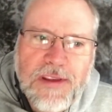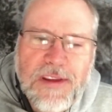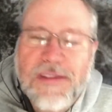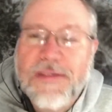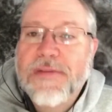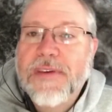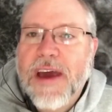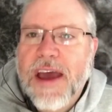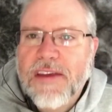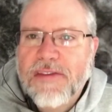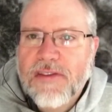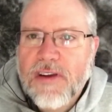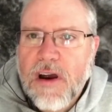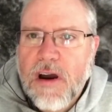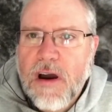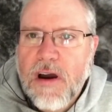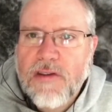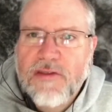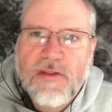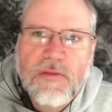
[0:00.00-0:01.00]
fast
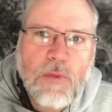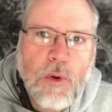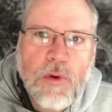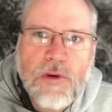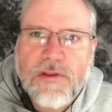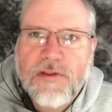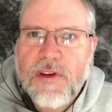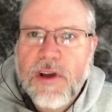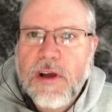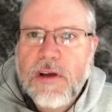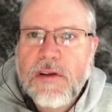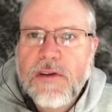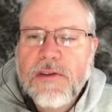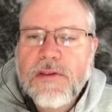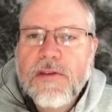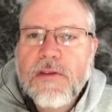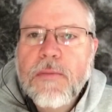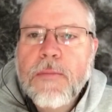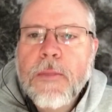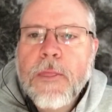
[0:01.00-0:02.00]
cars and
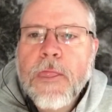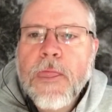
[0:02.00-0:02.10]
motorcycles